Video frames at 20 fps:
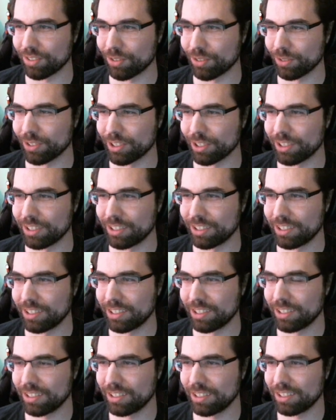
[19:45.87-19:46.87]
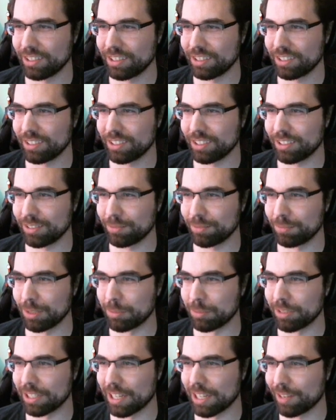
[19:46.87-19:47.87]
only,
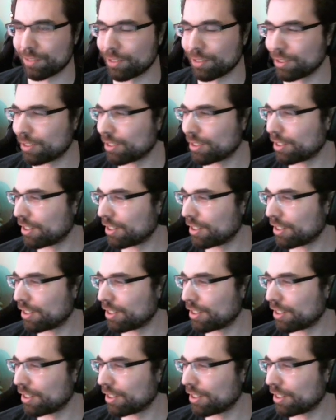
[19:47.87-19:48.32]
maybe after.